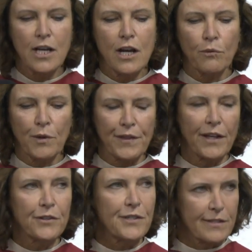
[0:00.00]
with
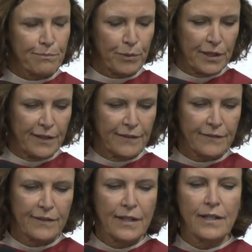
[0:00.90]
other
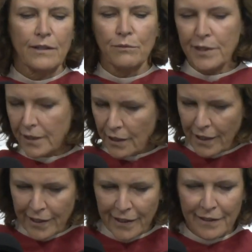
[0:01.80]
disciplines, with the
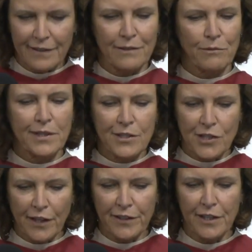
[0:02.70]
client, with each
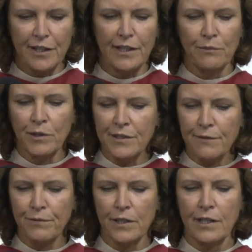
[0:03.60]
other, and when
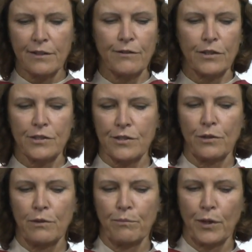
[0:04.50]
different
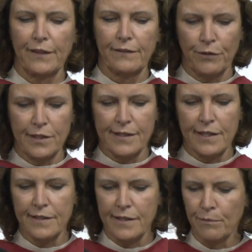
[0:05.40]
individual
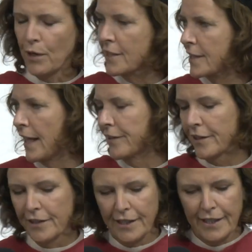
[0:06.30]
voices are brought
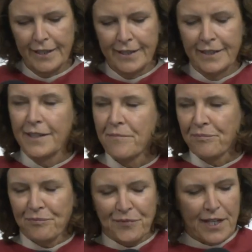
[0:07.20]
together.
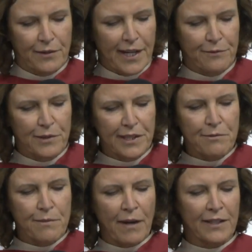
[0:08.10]
It, it really
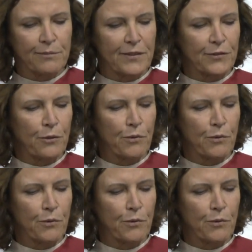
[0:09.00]
reminds me so